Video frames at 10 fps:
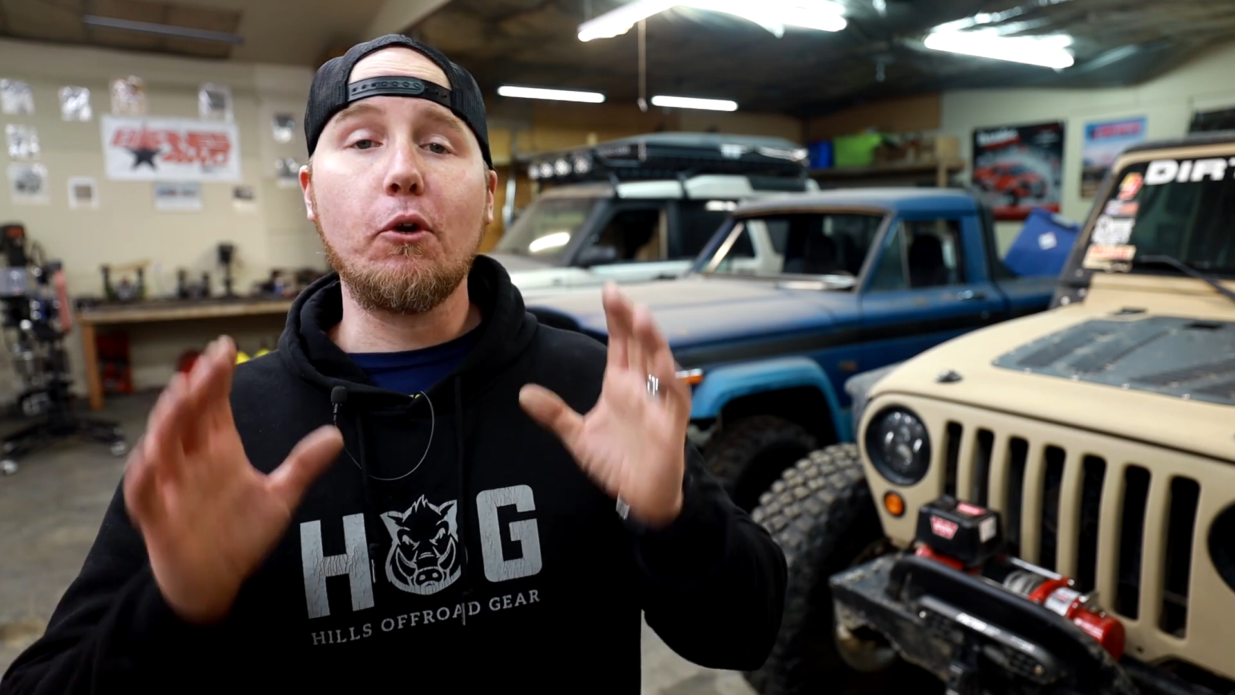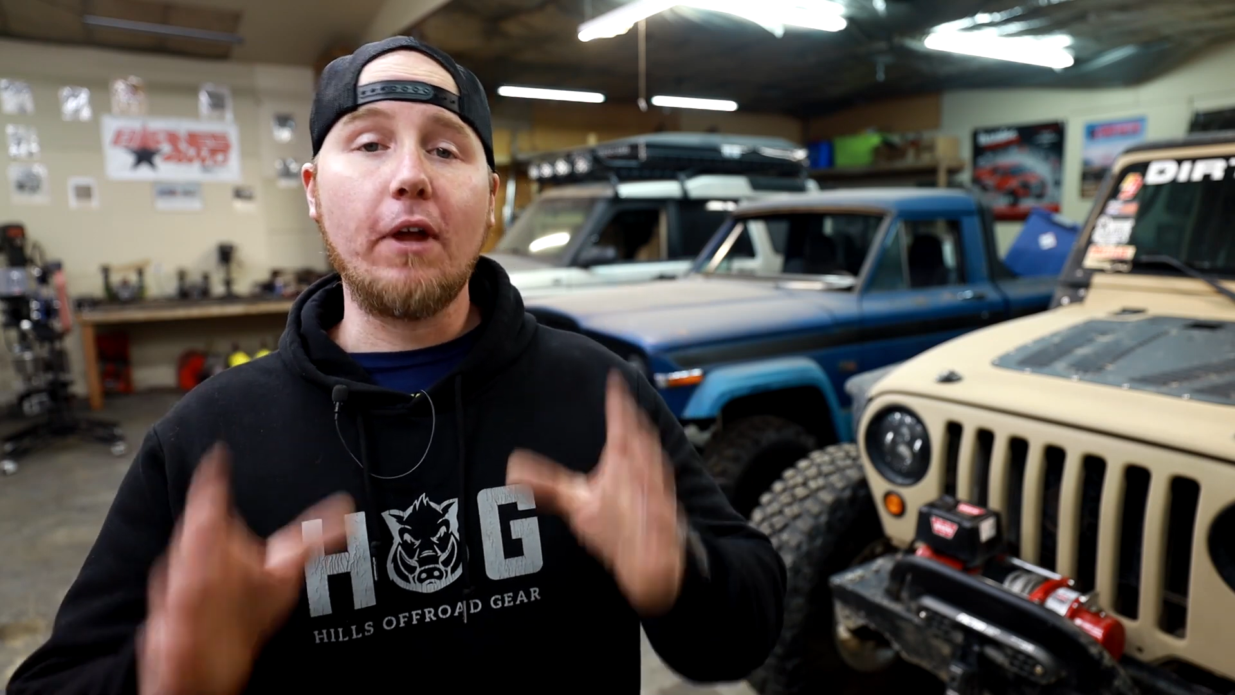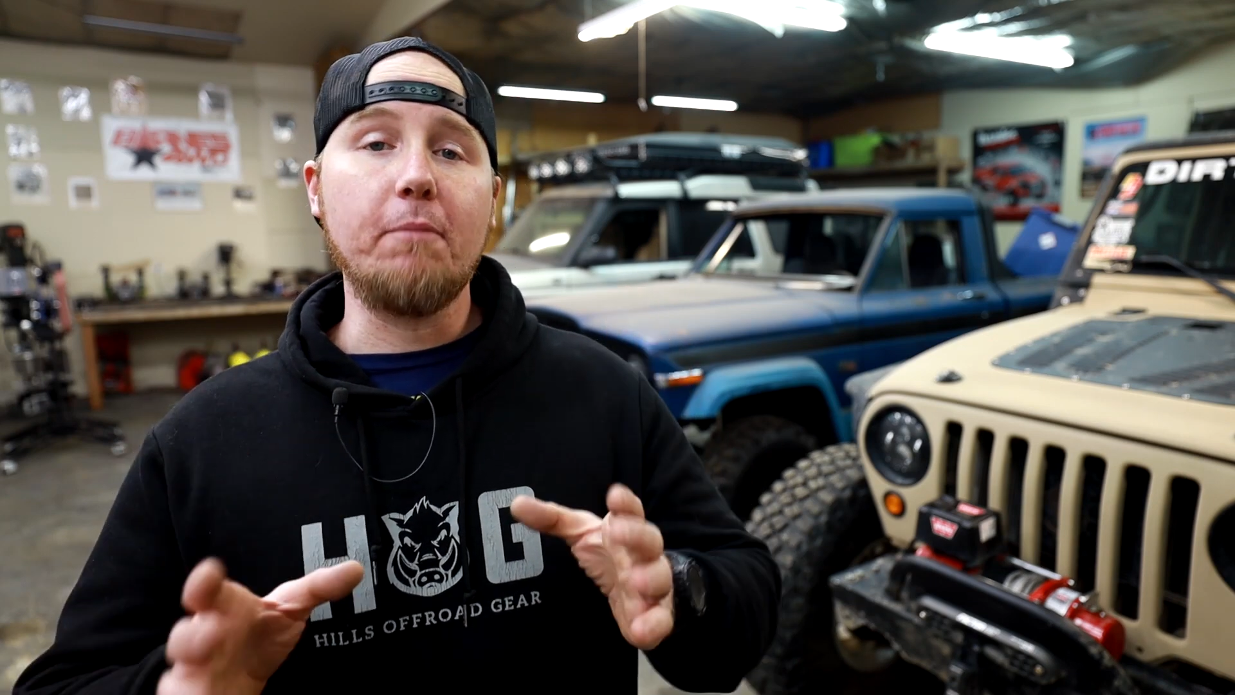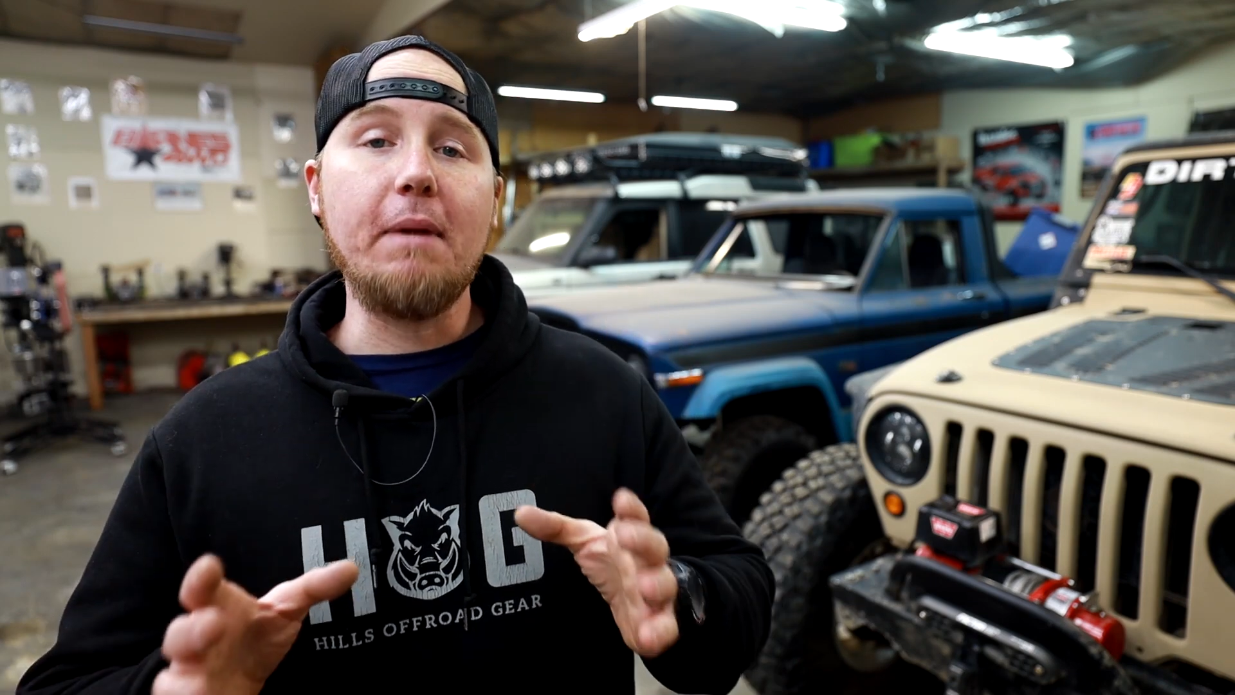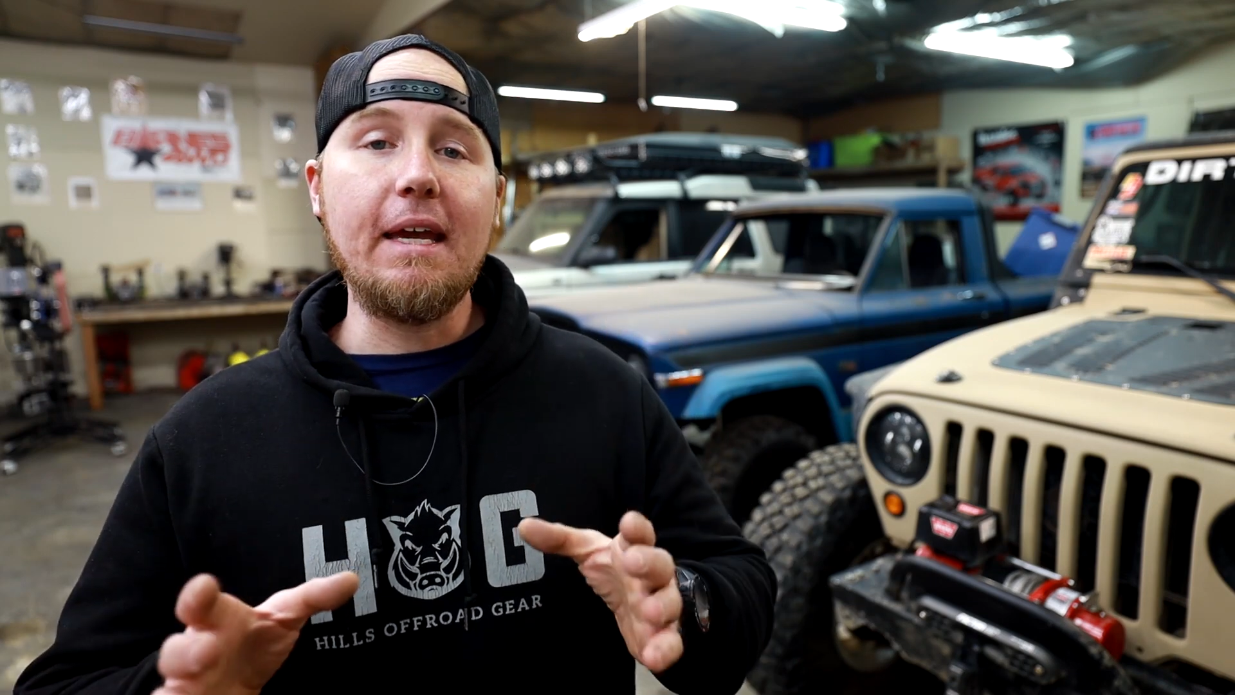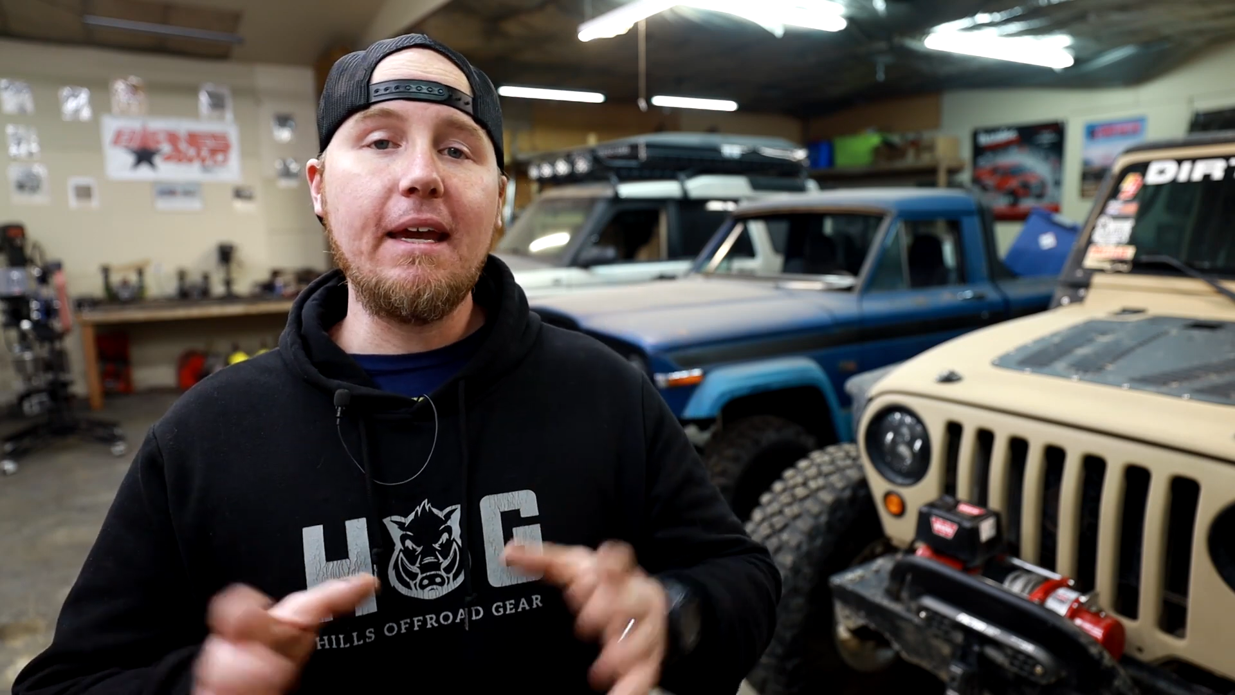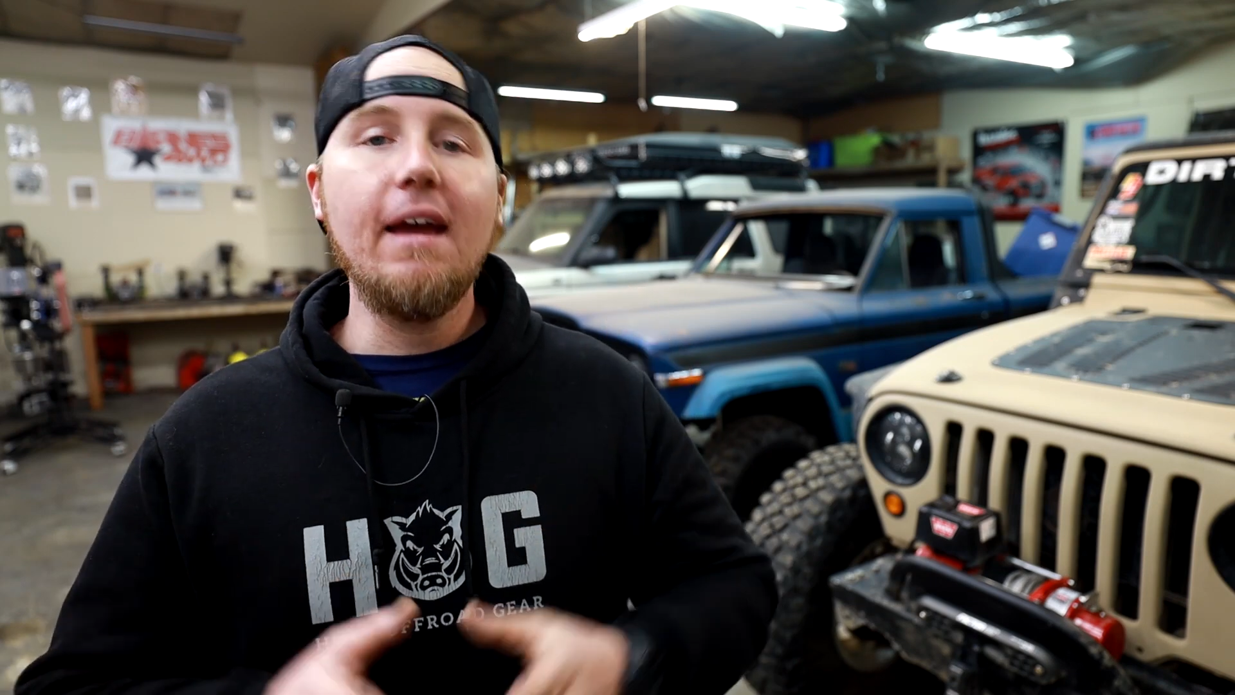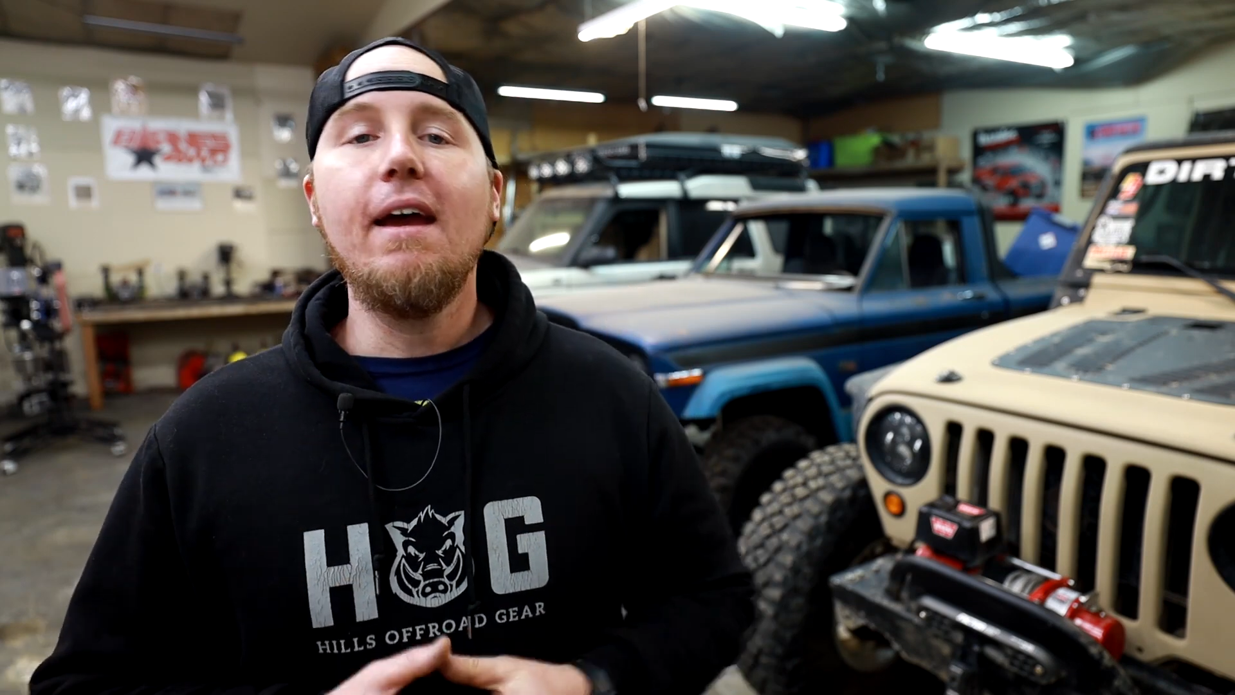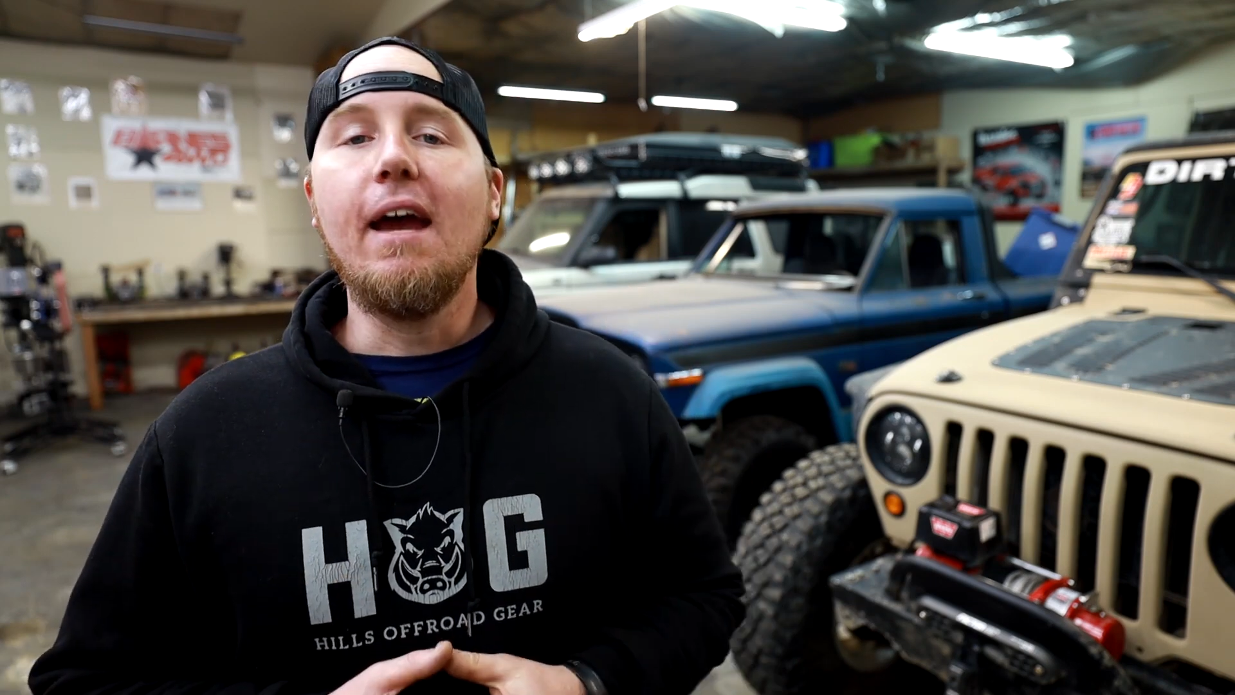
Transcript: that are like me